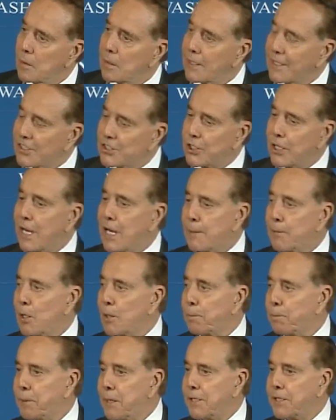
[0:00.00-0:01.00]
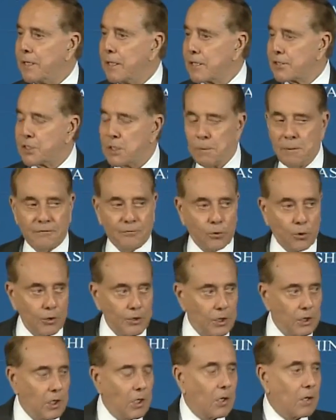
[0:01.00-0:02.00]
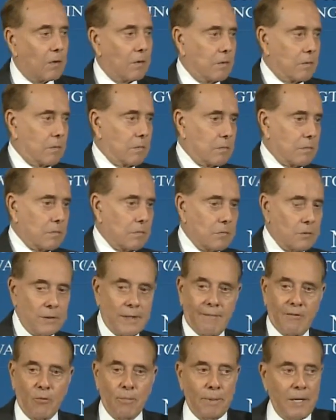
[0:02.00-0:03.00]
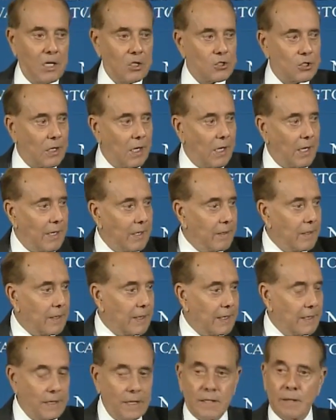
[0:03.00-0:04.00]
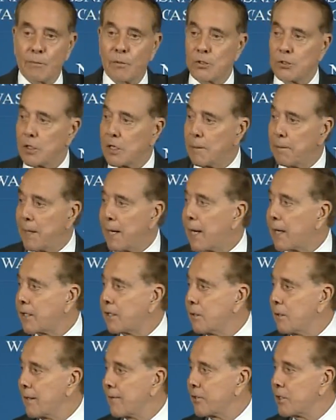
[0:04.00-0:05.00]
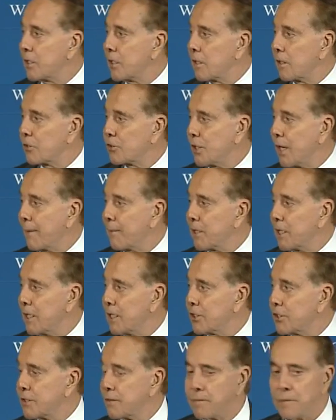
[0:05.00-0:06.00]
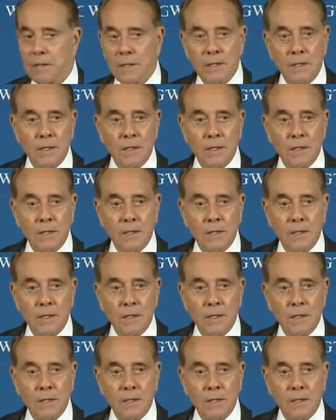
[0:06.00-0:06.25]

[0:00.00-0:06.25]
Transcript: exam on PTSD before you go. They have a baseline. And then when you come back, you have another examination.